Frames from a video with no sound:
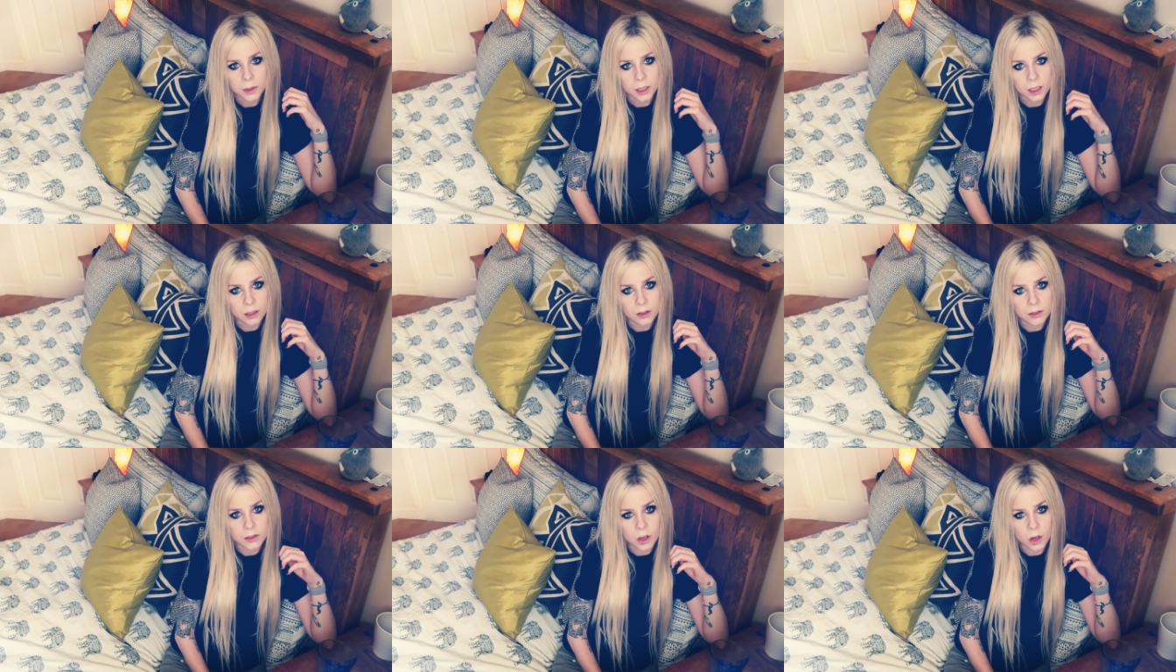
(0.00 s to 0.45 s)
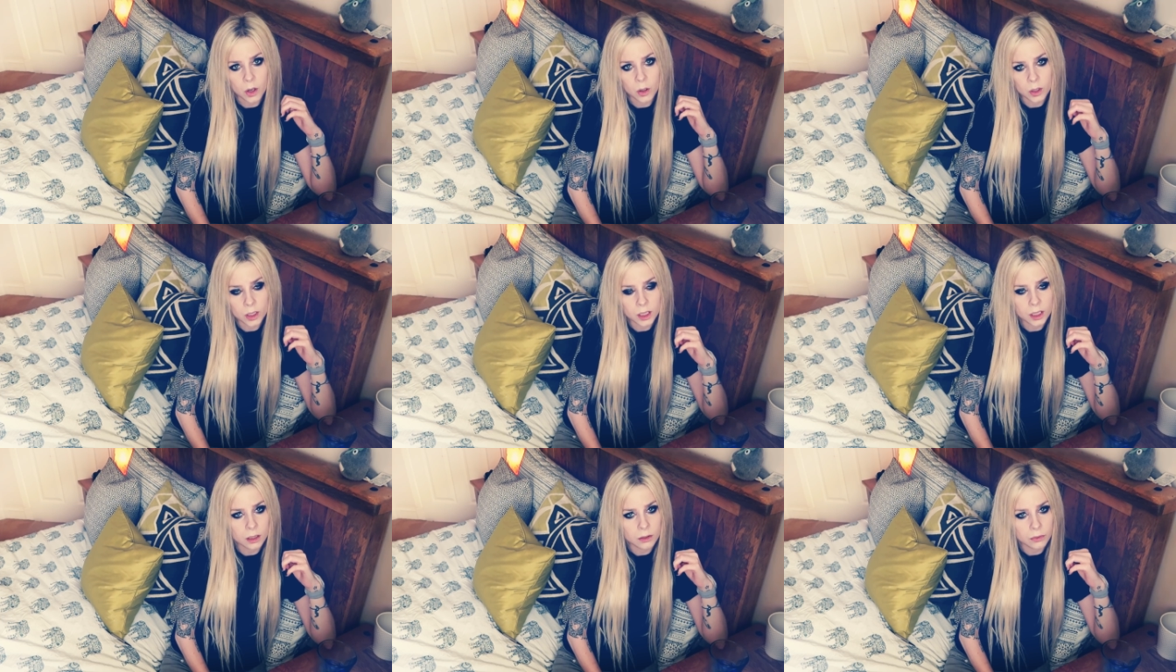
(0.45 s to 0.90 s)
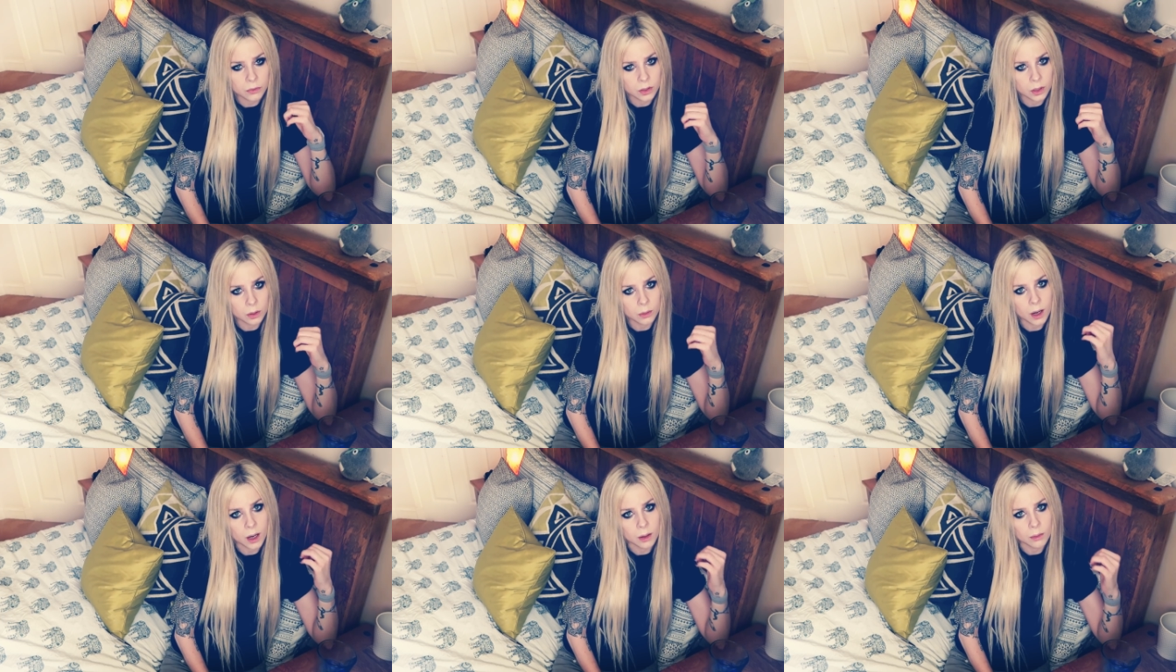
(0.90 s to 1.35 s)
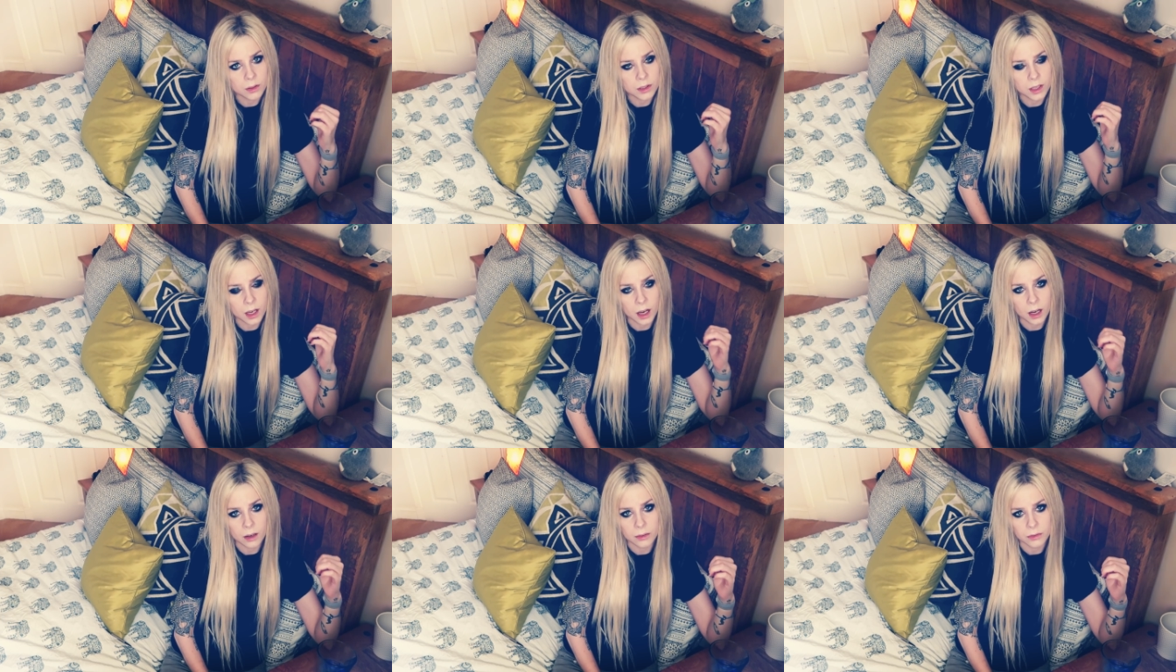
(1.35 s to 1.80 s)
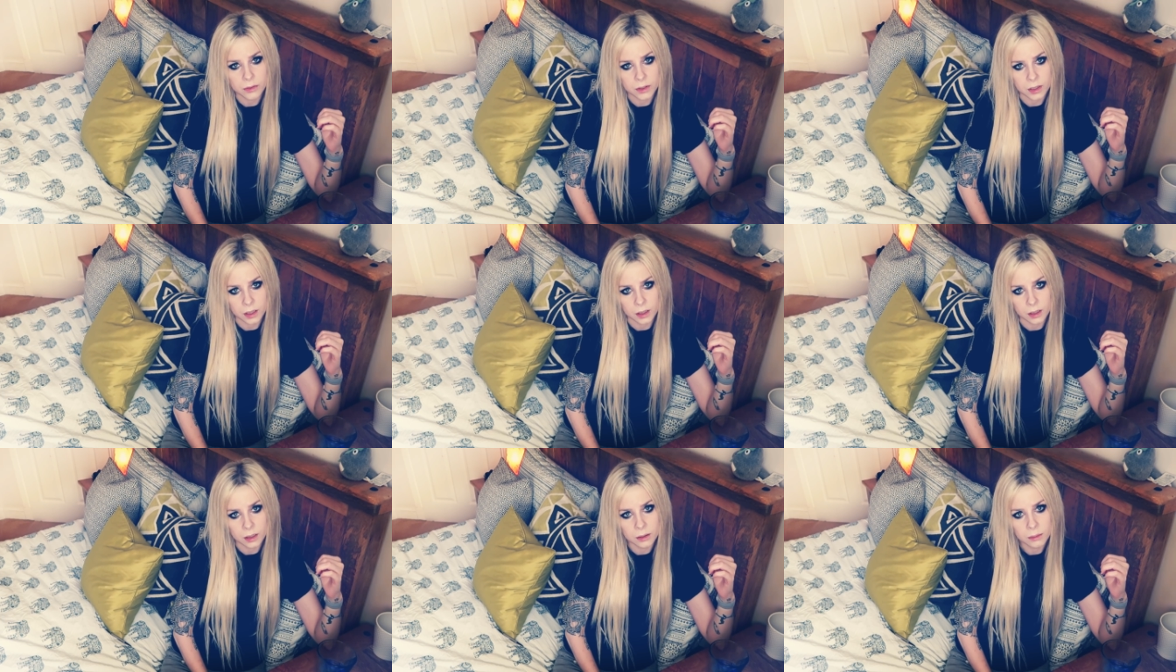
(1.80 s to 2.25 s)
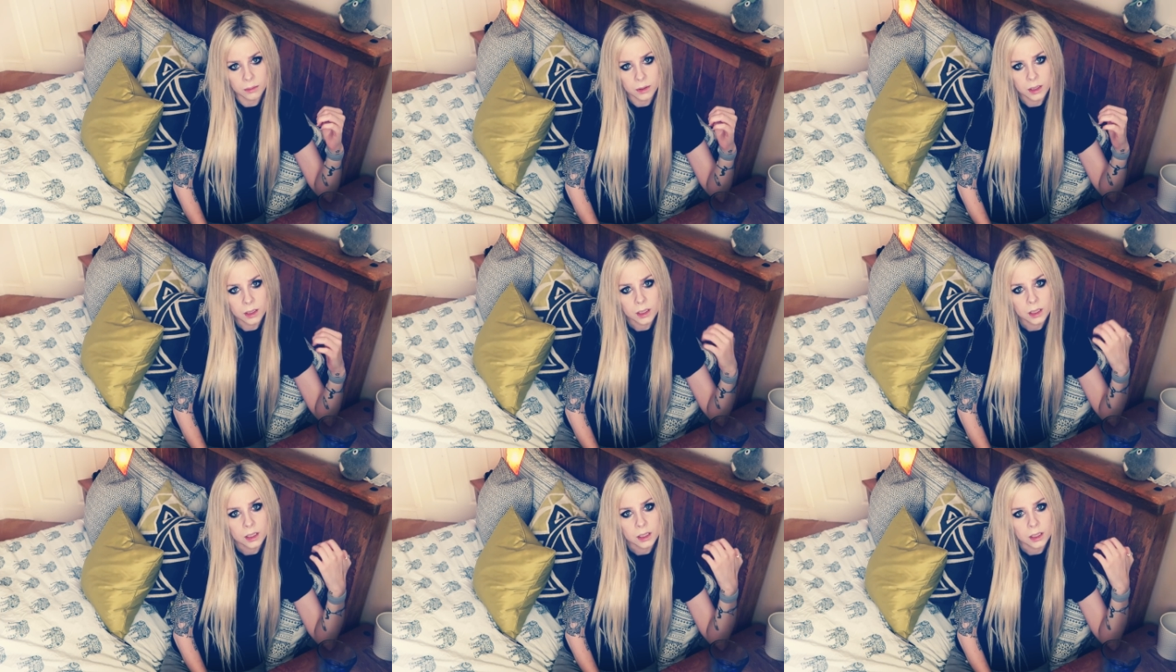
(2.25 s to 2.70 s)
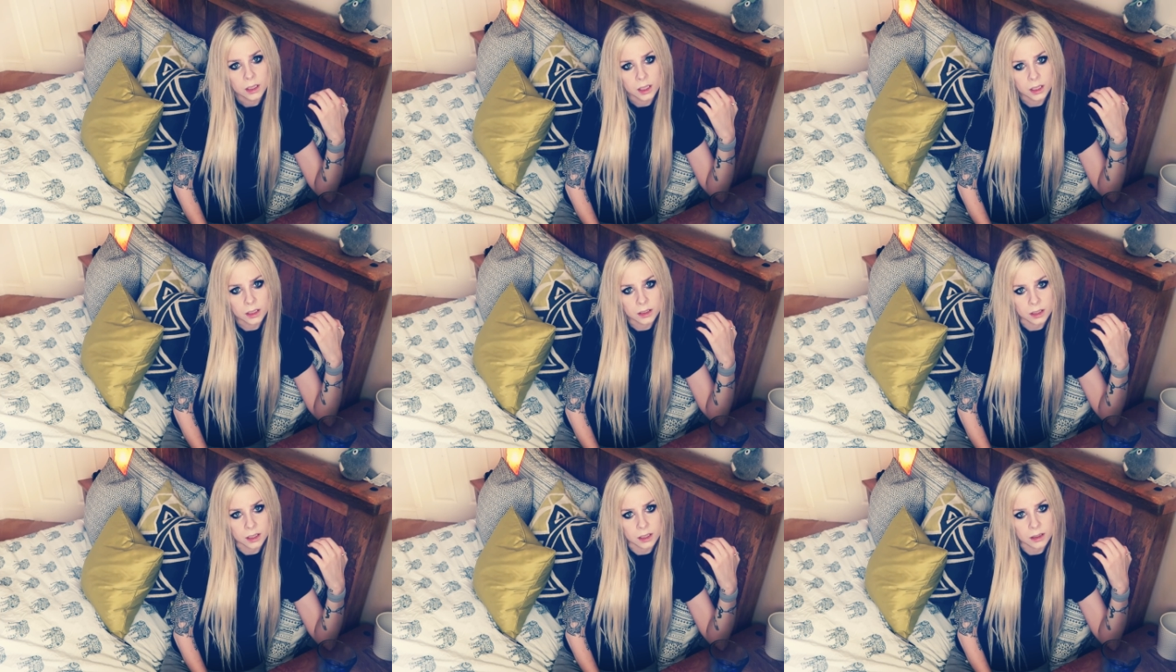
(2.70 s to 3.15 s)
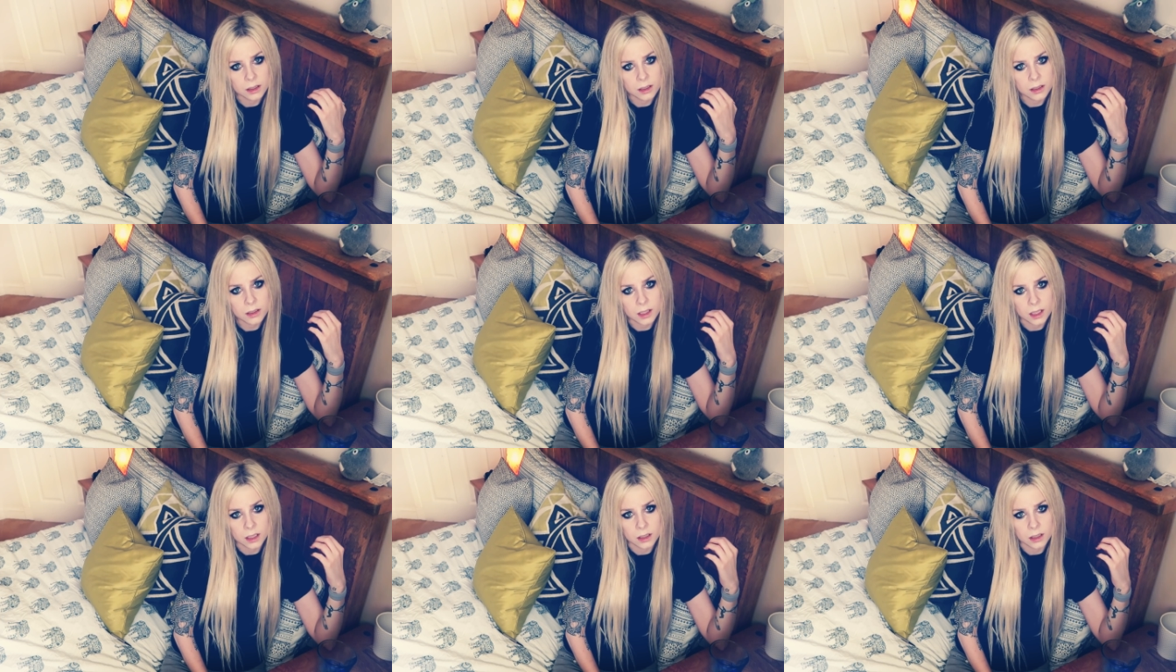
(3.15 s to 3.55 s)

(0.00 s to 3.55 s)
because only a few hours after he did this